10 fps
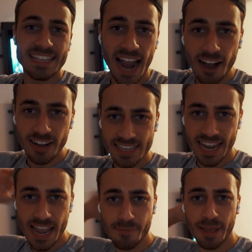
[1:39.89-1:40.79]
tired as I
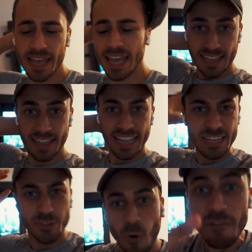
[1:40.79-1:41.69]
am,
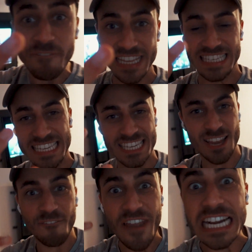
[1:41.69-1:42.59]
endorphins and
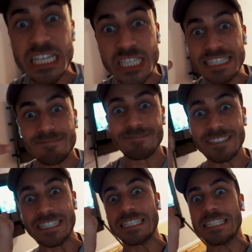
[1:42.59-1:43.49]
stuff actually...
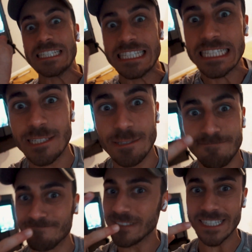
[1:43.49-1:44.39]
Ugh, you
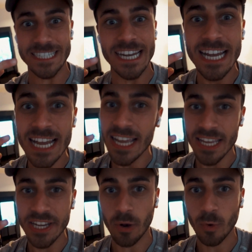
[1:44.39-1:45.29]

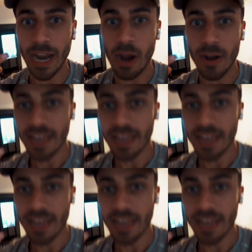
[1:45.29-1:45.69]
gotta work out. You